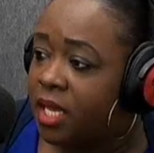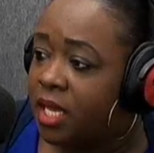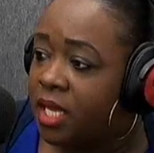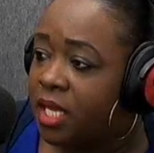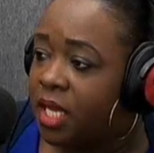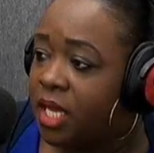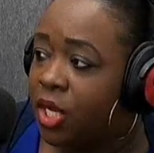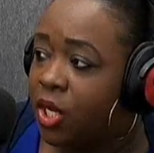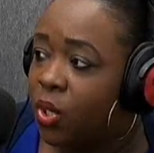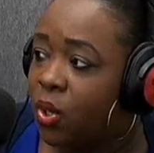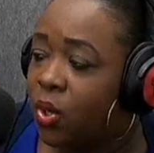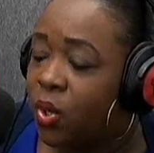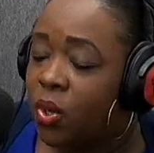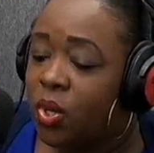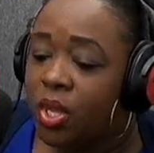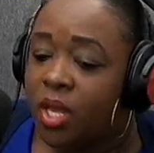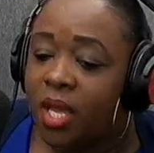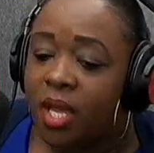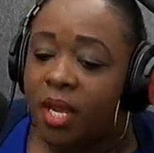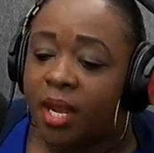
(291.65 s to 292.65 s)

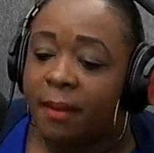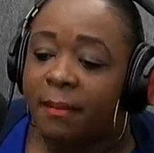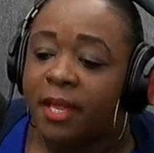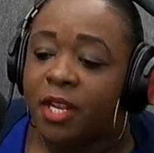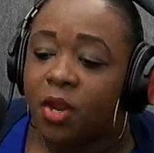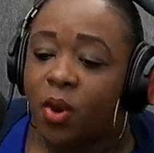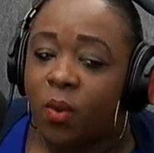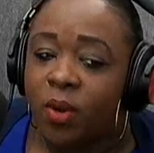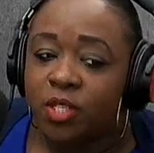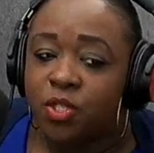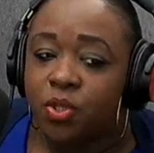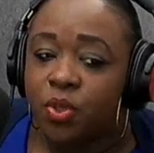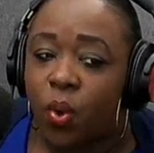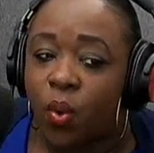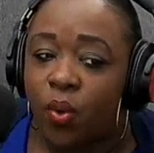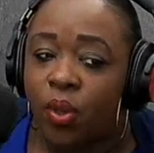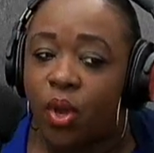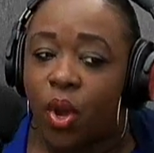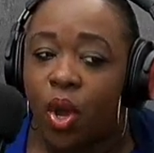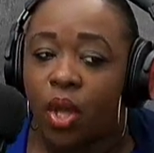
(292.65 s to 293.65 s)
Let me know what's
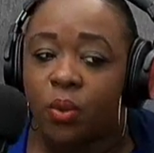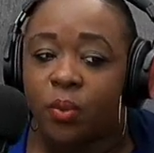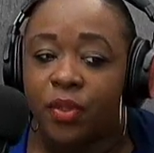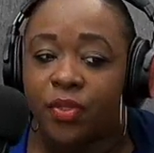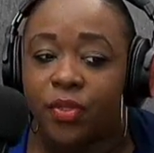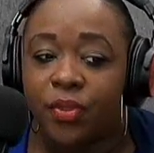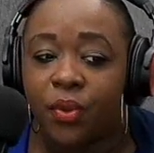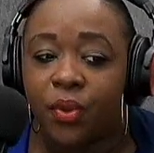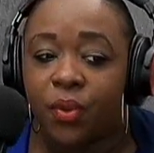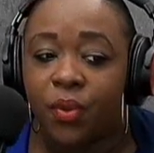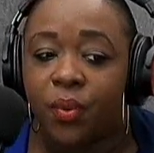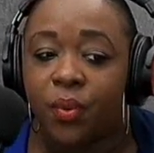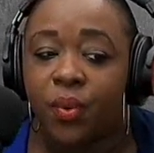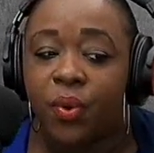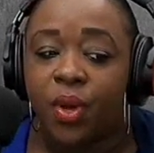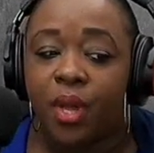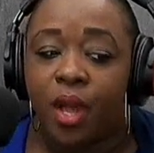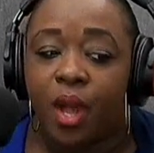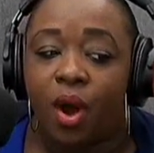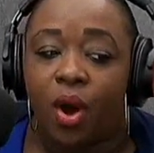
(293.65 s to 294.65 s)
going on with you
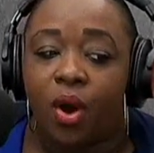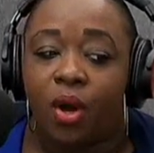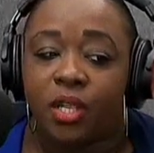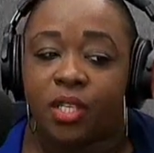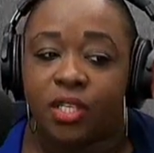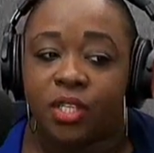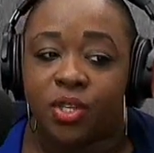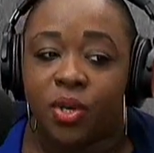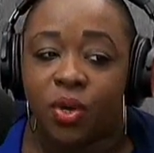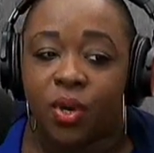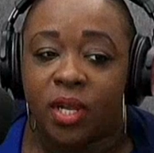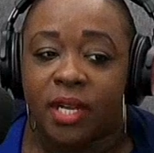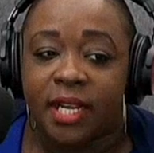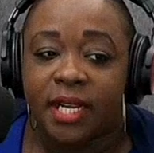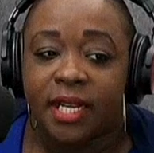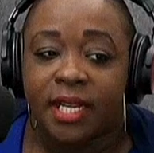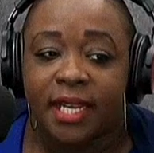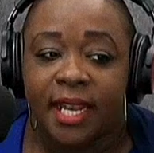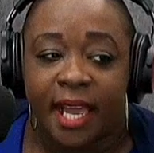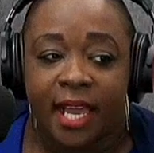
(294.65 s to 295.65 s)
on your
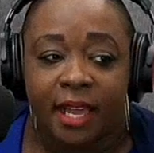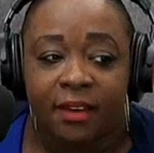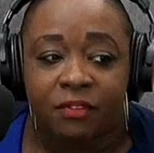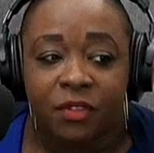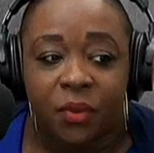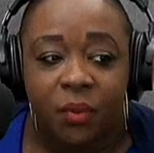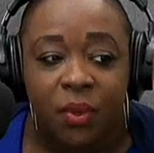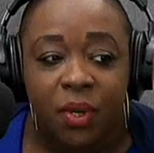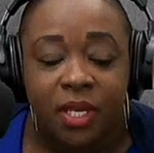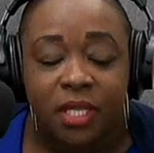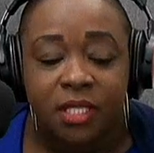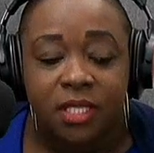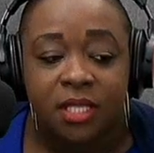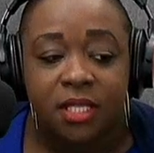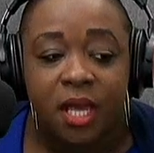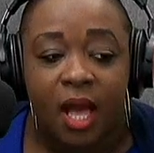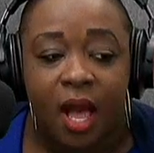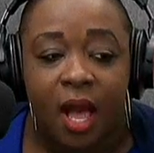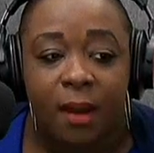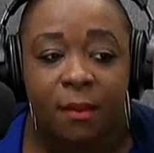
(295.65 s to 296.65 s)
little neck of the woods.
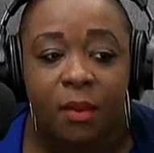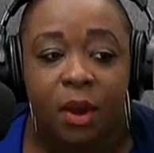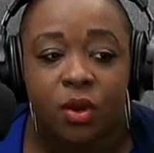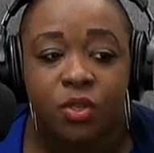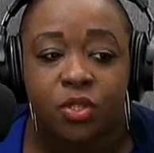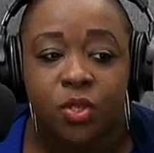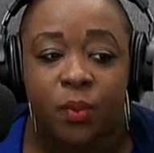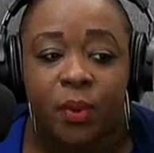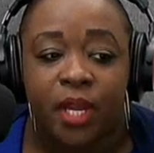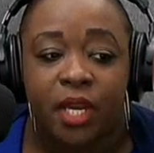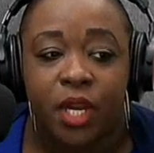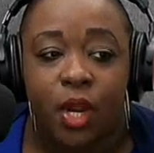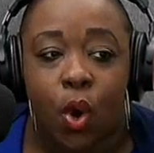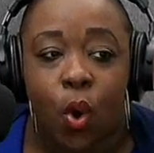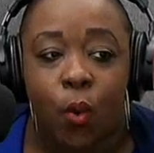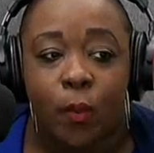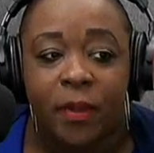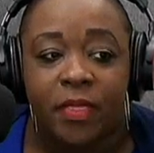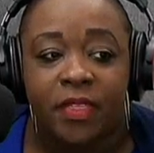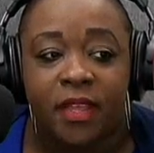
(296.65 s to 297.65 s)
So we're going to
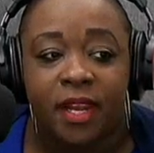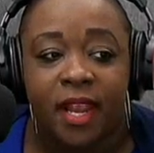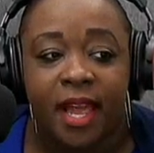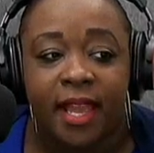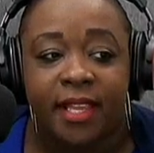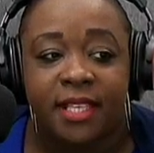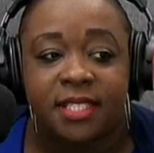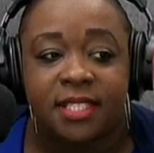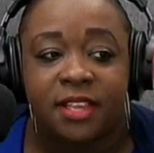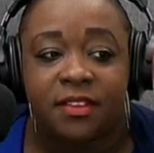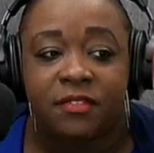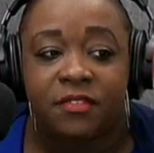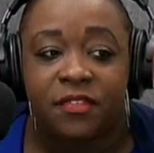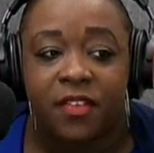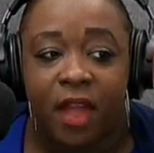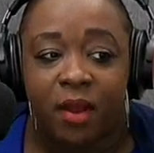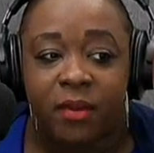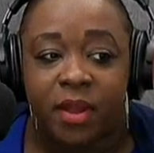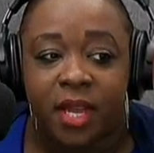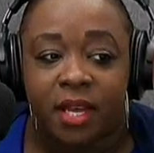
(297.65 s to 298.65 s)
open the lines
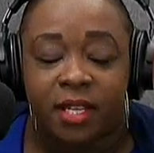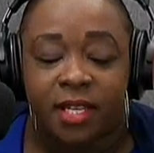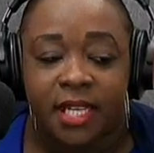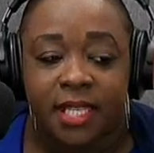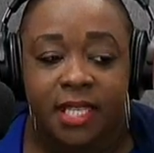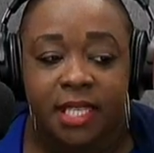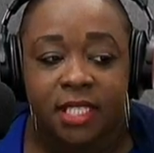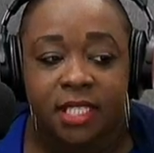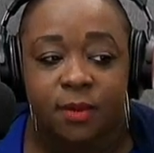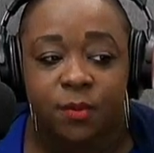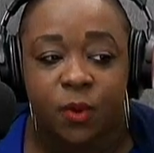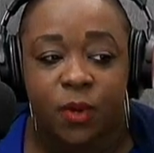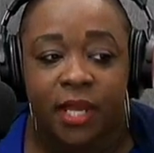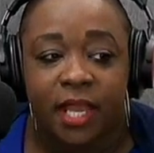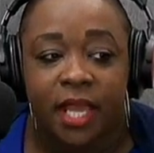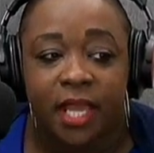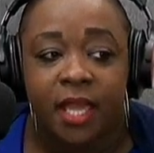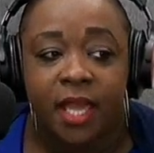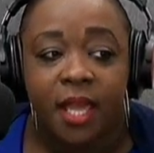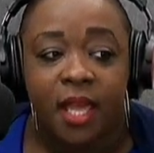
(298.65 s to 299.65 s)
very early this
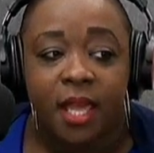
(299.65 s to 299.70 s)
morning.